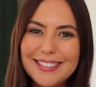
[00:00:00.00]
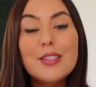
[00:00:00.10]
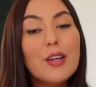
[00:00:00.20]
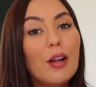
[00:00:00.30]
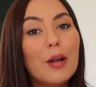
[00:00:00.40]

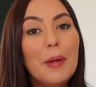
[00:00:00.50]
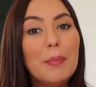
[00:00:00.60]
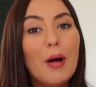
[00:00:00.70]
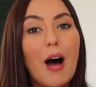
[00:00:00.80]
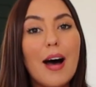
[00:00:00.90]
So a lot of
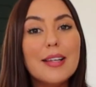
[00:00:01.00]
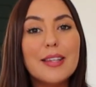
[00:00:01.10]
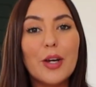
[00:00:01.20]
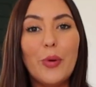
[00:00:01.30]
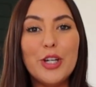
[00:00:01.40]
people
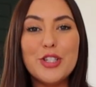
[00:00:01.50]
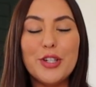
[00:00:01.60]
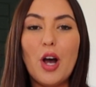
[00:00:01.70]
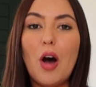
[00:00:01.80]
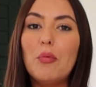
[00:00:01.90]
ask the
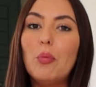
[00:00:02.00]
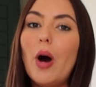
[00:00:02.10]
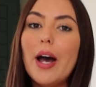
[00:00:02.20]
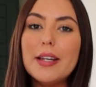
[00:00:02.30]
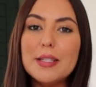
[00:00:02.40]
question of,
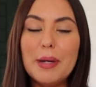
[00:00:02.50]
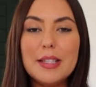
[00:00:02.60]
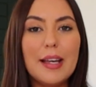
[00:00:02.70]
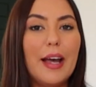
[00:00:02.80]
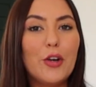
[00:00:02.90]
why does my
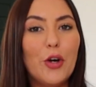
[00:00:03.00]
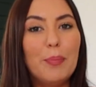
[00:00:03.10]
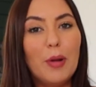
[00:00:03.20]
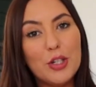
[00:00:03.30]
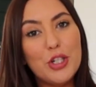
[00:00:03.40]
tan
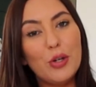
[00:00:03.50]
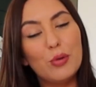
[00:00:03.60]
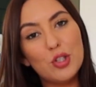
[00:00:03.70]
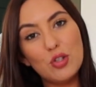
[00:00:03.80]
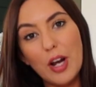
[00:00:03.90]
go blotchy
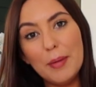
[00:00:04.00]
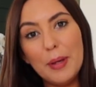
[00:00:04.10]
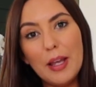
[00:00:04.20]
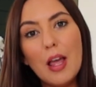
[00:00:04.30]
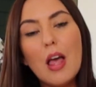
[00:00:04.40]
or
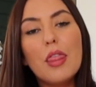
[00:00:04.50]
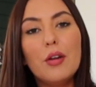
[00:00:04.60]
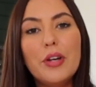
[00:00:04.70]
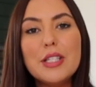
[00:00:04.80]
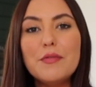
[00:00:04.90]
stripy?
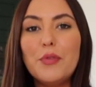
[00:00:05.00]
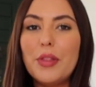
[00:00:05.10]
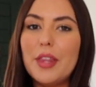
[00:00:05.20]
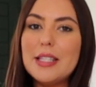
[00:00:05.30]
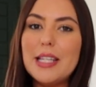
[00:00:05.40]
The reason
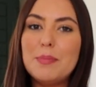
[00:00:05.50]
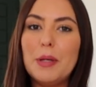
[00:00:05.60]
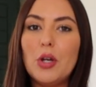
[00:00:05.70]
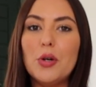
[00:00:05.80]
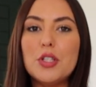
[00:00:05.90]
for this is
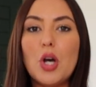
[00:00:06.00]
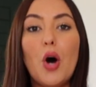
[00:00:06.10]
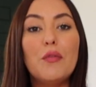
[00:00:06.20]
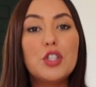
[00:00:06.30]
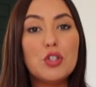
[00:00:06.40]
because
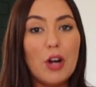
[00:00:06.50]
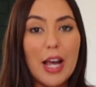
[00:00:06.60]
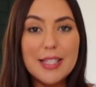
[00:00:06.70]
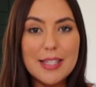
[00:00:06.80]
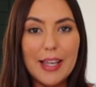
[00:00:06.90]
of
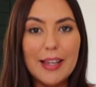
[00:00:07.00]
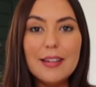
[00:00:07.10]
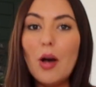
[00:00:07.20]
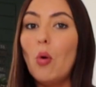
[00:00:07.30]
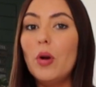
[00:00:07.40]
dry
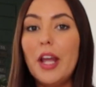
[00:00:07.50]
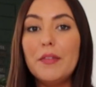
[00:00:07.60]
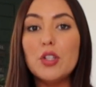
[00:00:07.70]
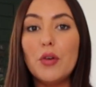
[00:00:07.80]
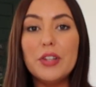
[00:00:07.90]
skin or
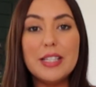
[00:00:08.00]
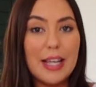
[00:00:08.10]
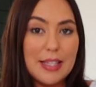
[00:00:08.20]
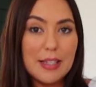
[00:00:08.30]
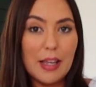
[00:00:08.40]
leftover
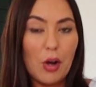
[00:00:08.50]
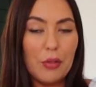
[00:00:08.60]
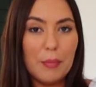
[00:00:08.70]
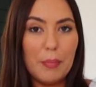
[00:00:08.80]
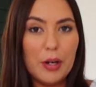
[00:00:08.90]
dead skin
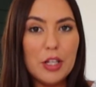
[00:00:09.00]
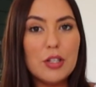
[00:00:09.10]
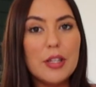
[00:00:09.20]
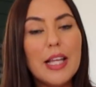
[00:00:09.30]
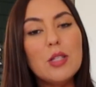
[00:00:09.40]
on the
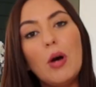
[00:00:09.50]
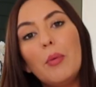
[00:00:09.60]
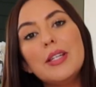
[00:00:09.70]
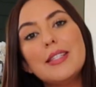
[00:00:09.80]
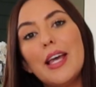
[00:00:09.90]
body. So that's
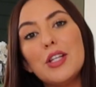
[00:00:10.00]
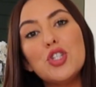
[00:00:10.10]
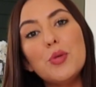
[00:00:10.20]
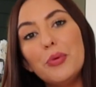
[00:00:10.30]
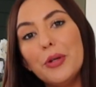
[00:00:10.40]
why we say
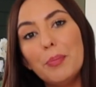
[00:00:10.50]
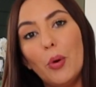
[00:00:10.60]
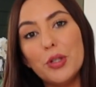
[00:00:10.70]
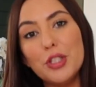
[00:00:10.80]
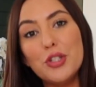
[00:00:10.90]
it's super
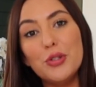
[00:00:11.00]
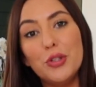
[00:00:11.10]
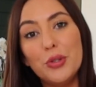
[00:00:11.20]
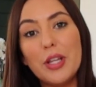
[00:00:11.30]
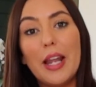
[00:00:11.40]
important to
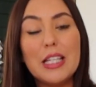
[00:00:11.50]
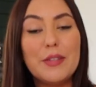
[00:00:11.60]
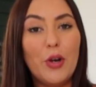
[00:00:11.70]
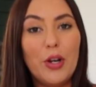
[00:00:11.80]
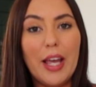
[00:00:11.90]
use an
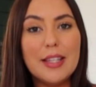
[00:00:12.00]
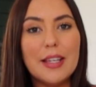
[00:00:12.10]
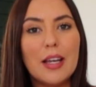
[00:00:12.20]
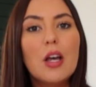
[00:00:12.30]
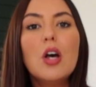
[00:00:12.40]

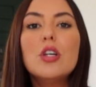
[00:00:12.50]
exfoliator.